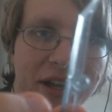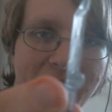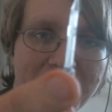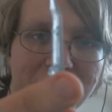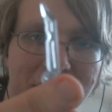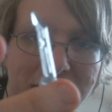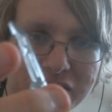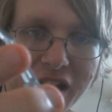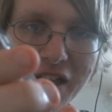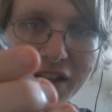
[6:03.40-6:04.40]
I don't know. I guess it's
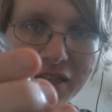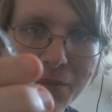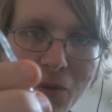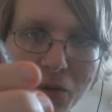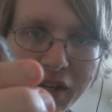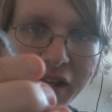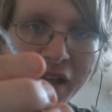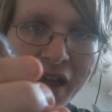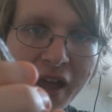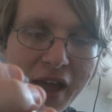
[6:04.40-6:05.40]
kind of like the molding.
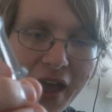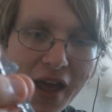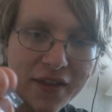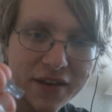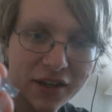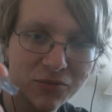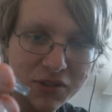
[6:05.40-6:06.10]
And then next,